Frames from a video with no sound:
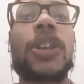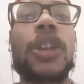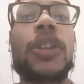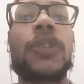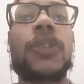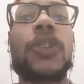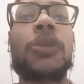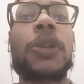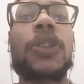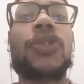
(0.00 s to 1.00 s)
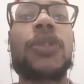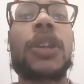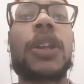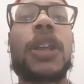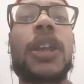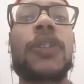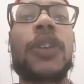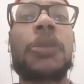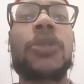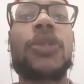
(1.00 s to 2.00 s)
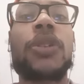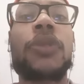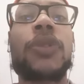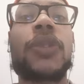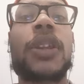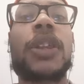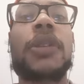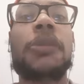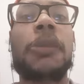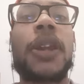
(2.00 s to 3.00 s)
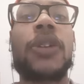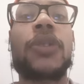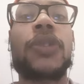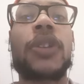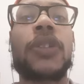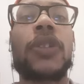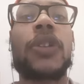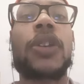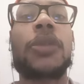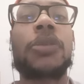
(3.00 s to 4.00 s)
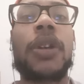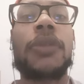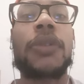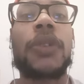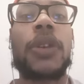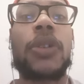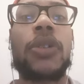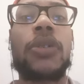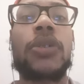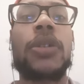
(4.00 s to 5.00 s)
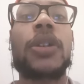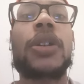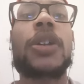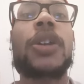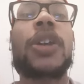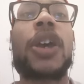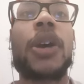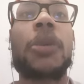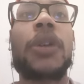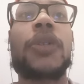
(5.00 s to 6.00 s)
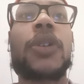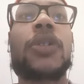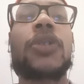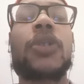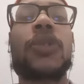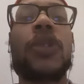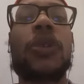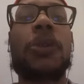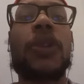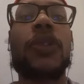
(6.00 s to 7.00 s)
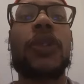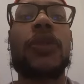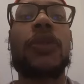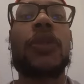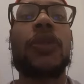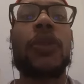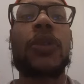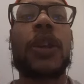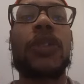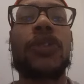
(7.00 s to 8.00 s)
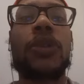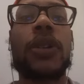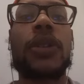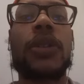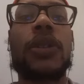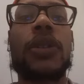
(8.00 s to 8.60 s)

He is still being treated at Temple University Medical Center in a private vehicle. However, there's no motive for that shooting.